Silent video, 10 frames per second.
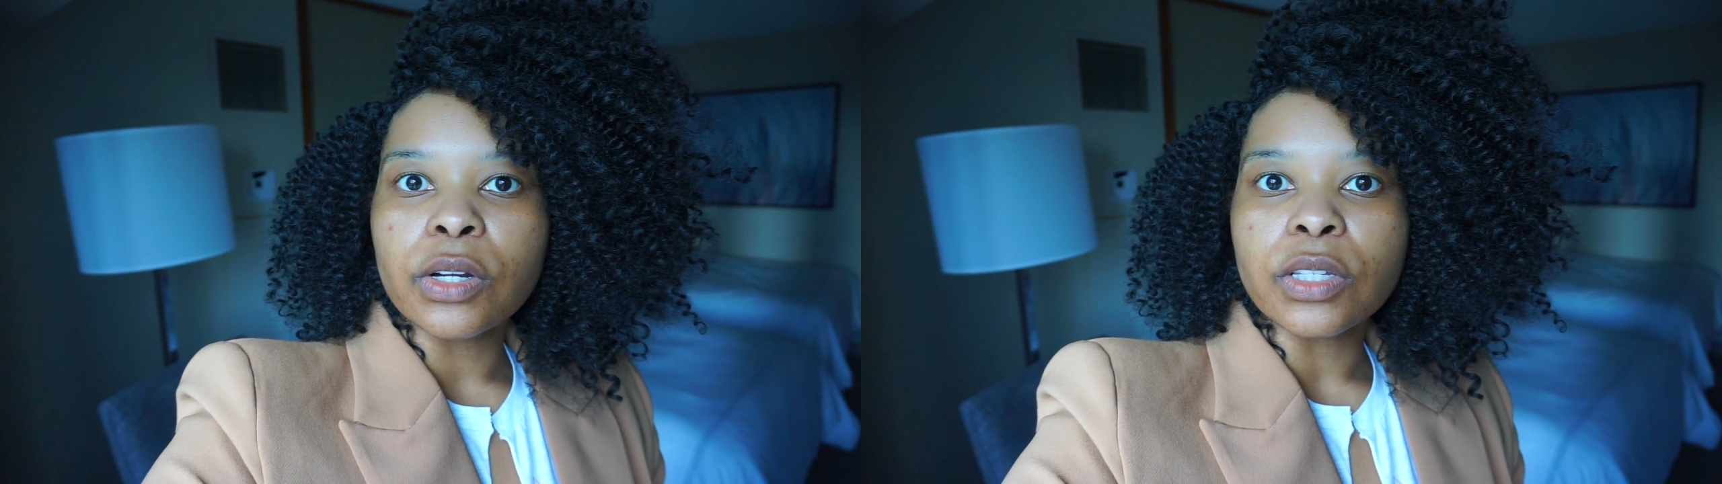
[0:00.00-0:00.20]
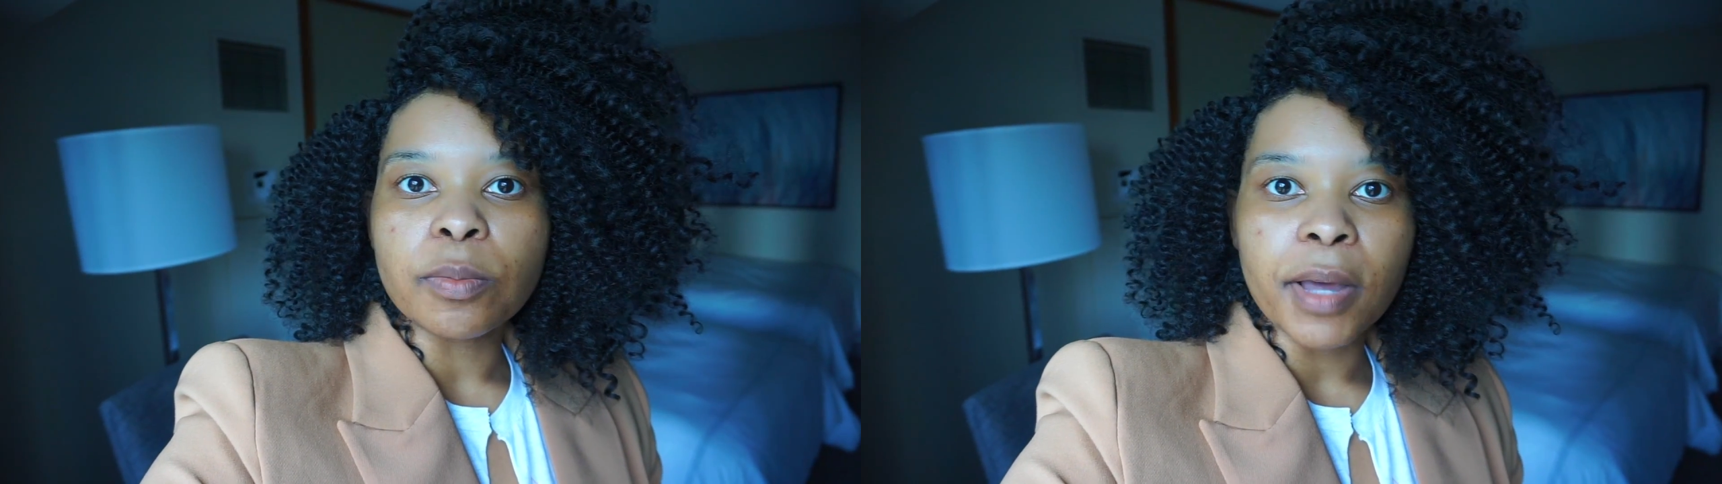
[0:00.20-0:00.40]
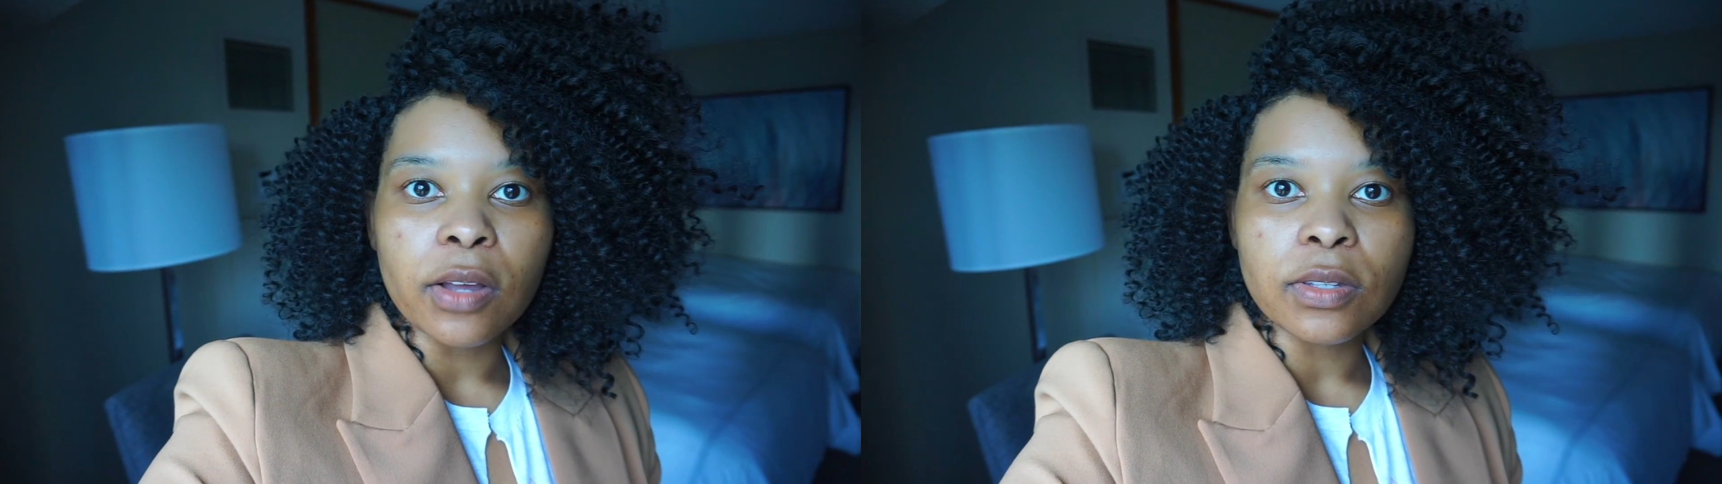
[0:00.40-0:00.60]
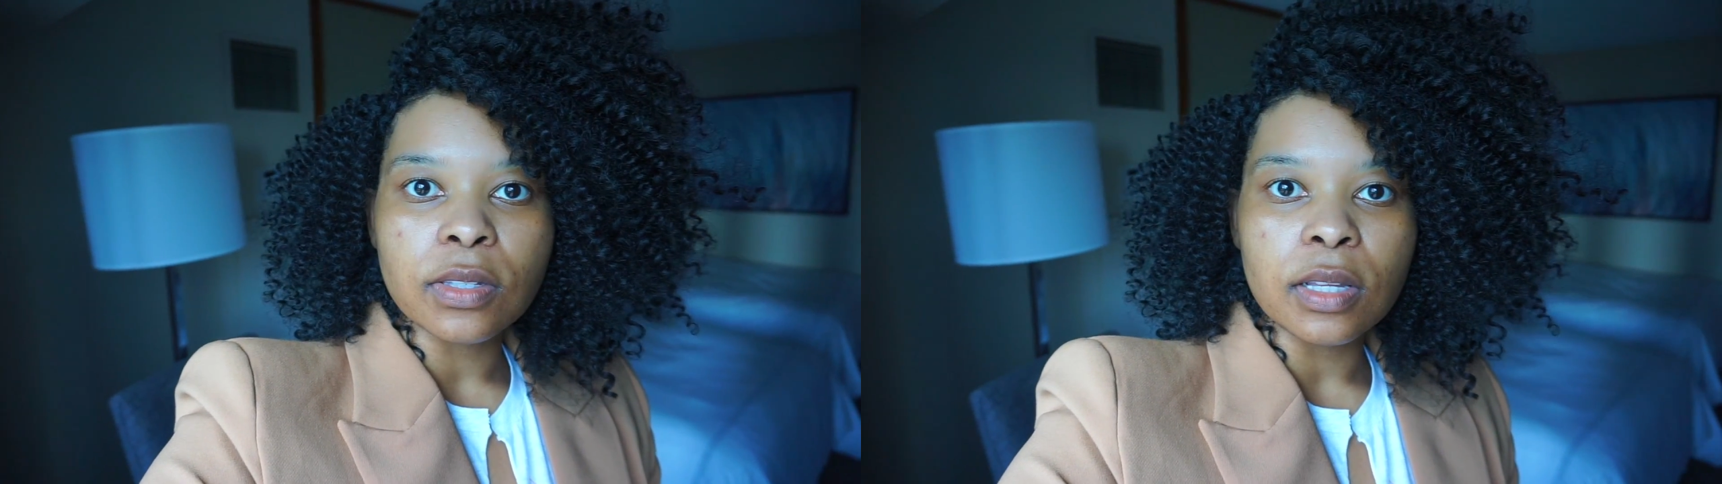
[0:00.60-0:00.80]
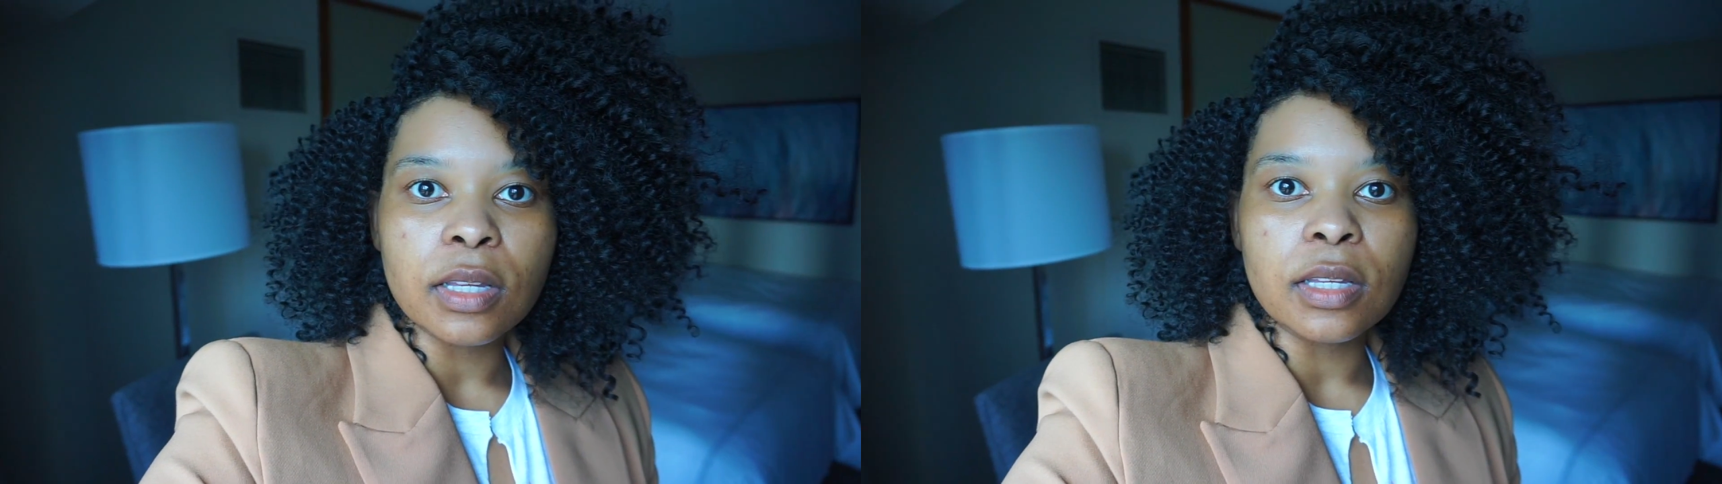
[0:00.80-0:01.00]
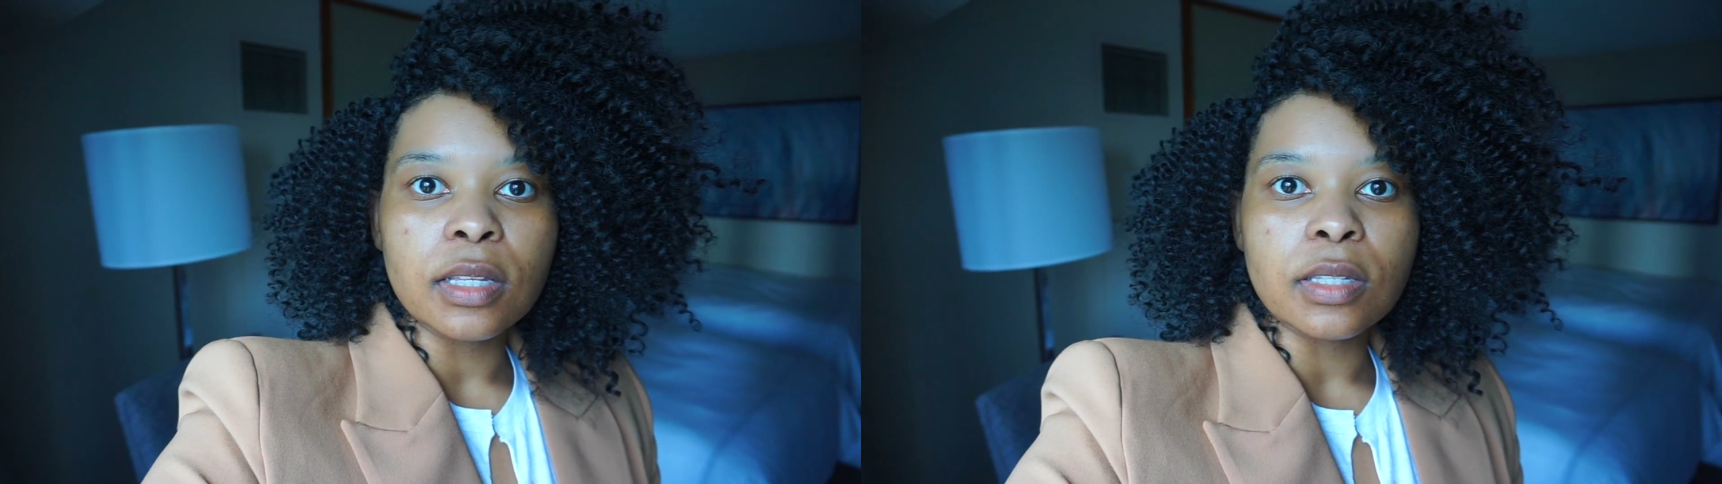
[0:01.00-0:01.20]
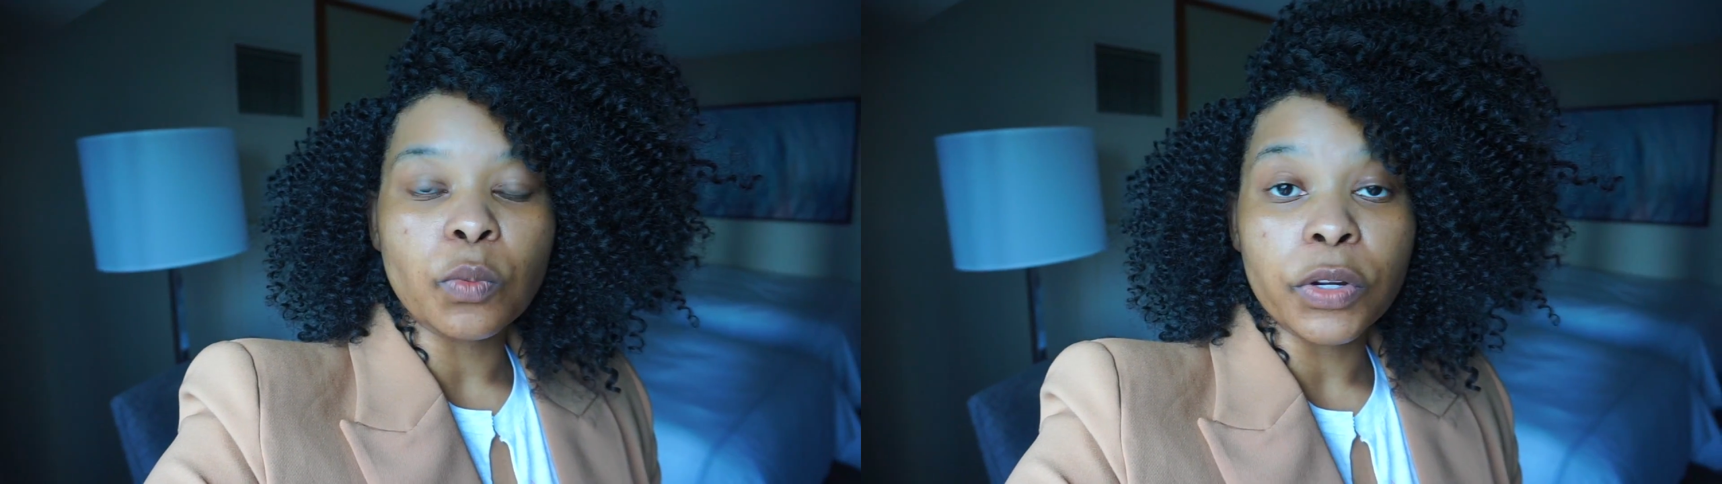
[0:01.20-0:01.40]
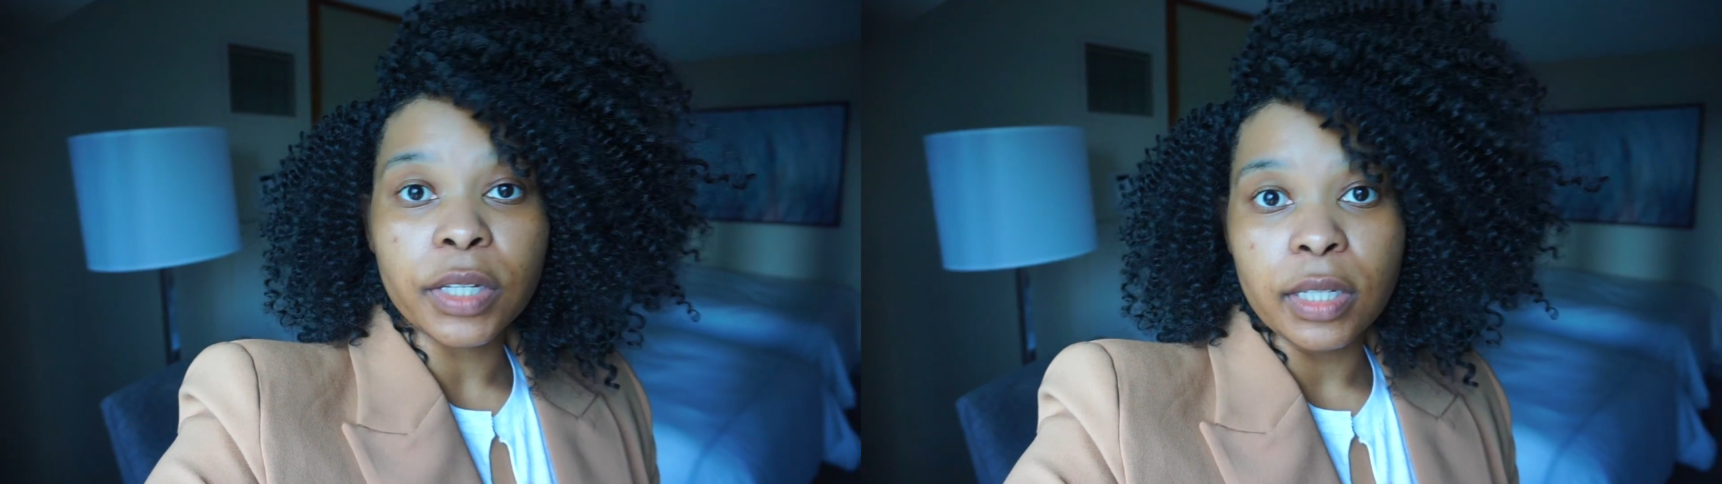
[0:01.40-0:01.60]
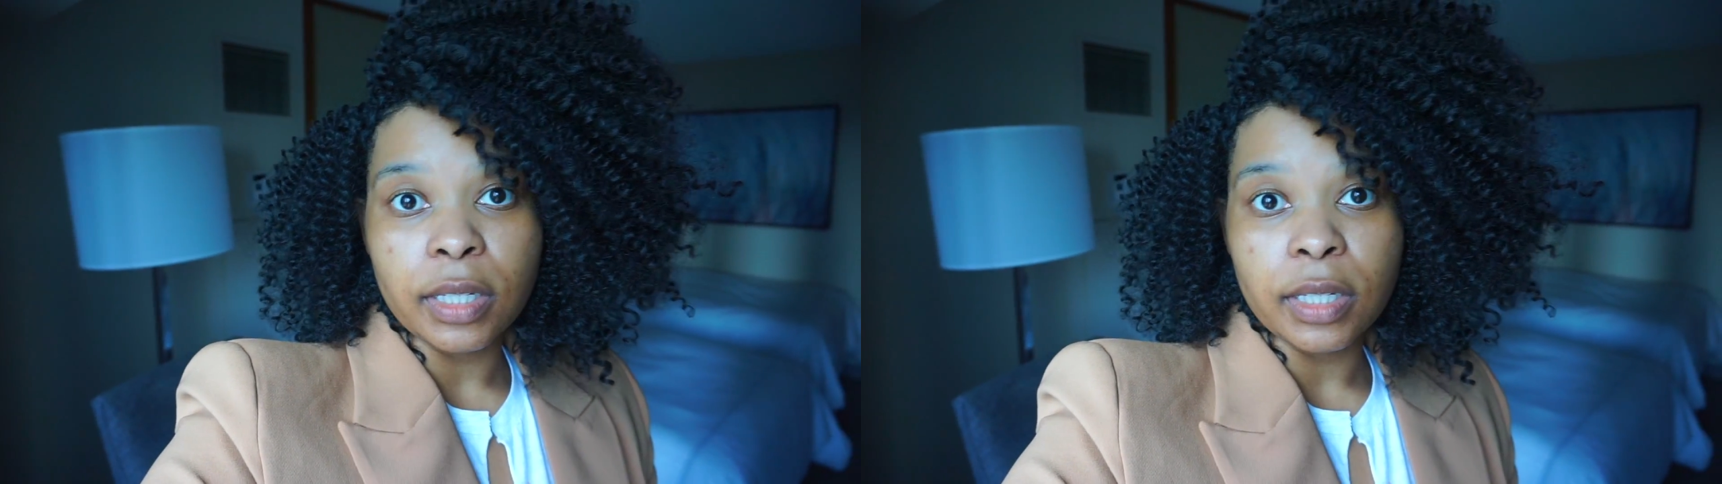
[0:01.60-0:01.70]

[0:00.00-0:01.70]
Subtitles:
spouse is working